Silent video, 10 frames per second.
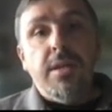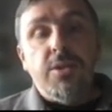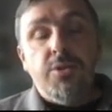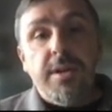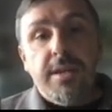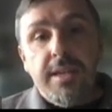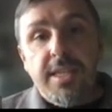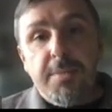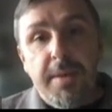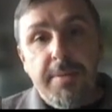So in
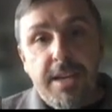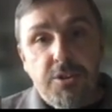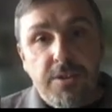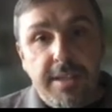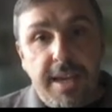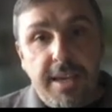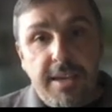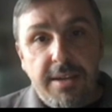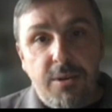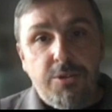this paper, actually,
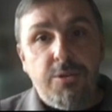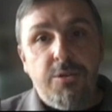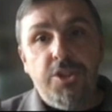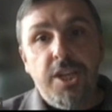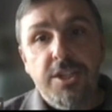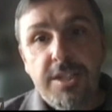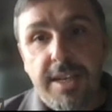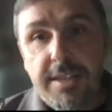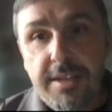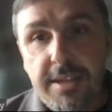they also conjecture
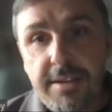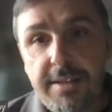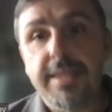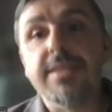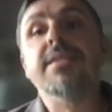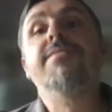that later the